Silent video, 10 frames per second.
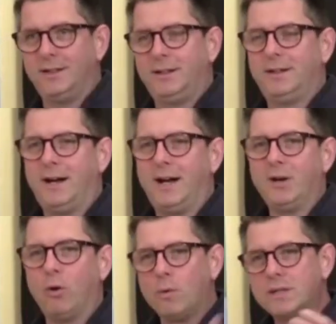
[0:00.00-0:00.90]
I
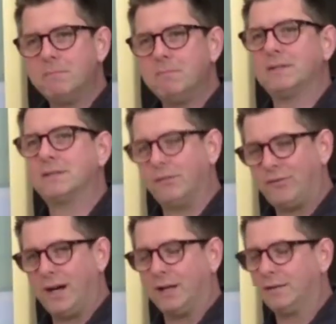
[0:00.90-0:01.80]
always miss the
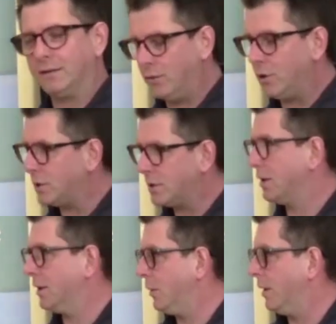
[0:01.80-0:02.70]
fact that the verse
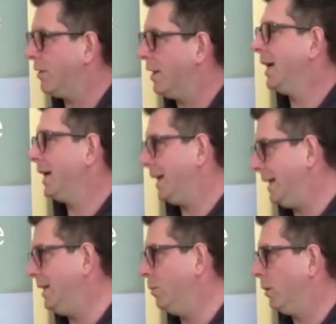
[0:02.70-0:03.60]
started with,
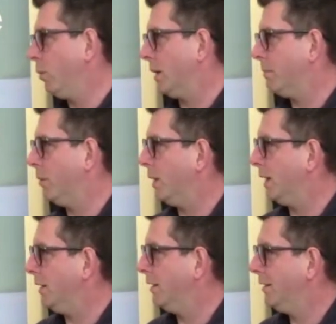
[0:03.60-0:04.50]
he will wipe away
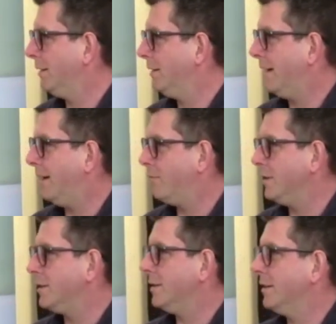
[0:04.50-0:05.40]
every
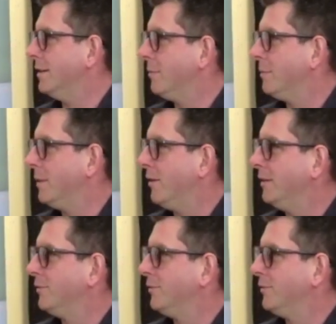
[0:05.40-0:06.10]
tear from their eyes.